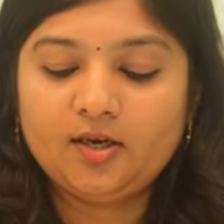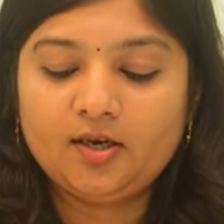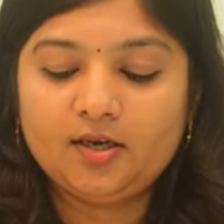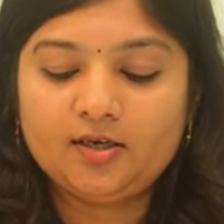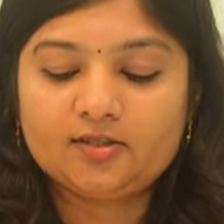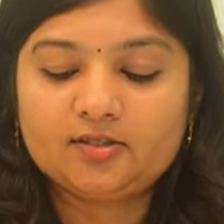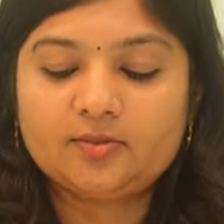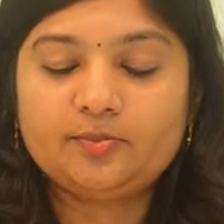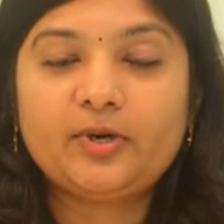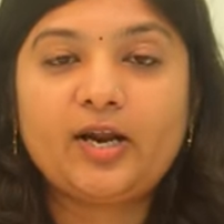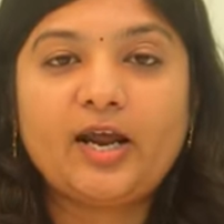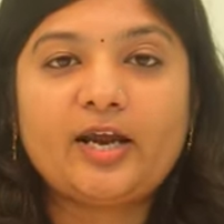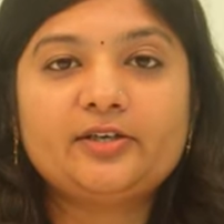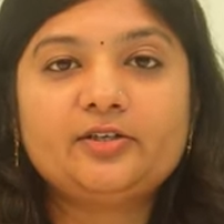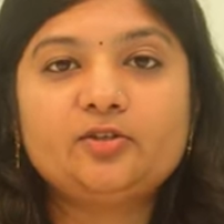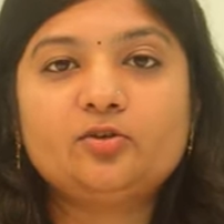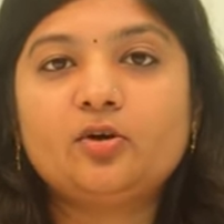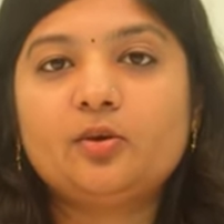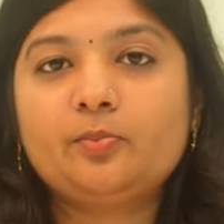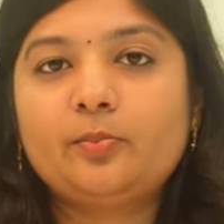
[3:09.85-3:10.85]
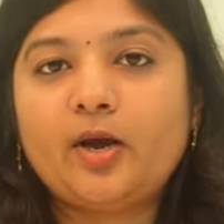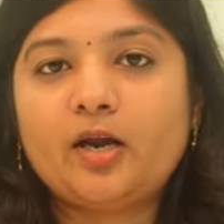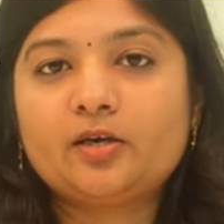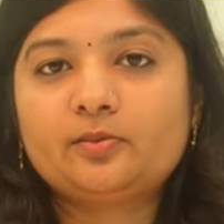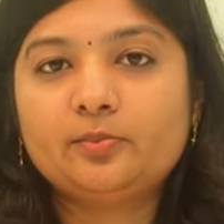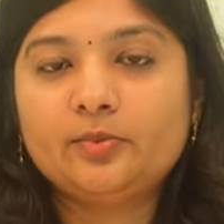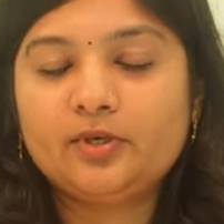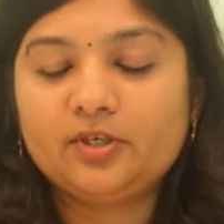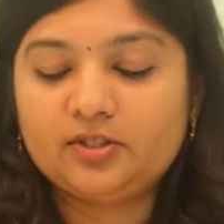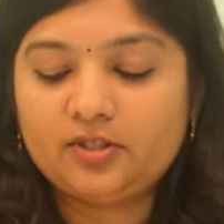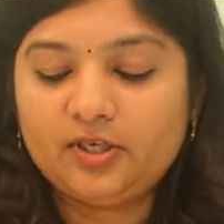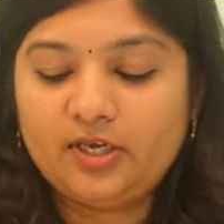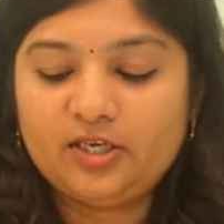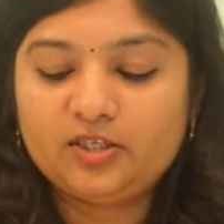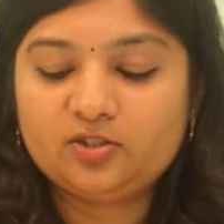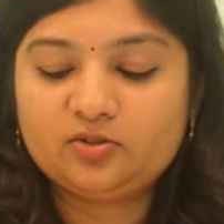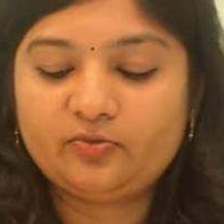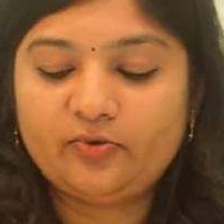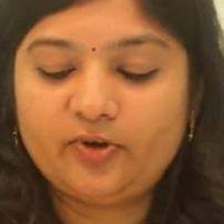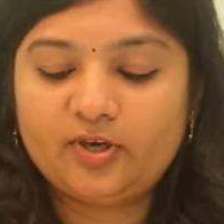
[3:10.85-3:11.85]
It's a brand new apartment,
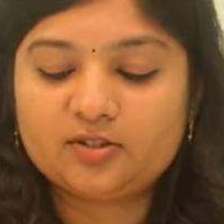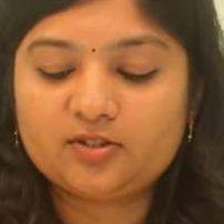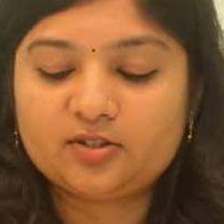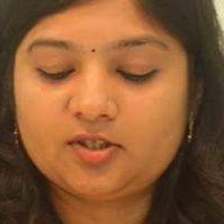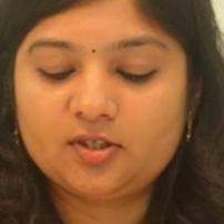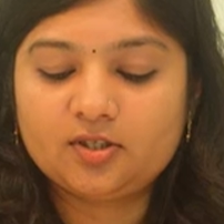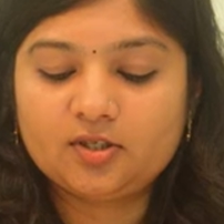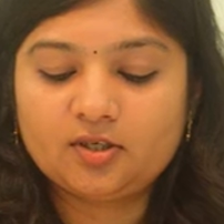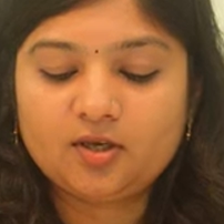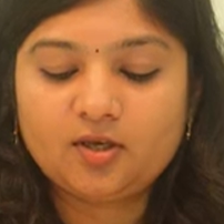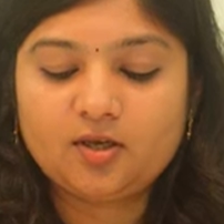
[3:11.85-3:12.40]
east facing.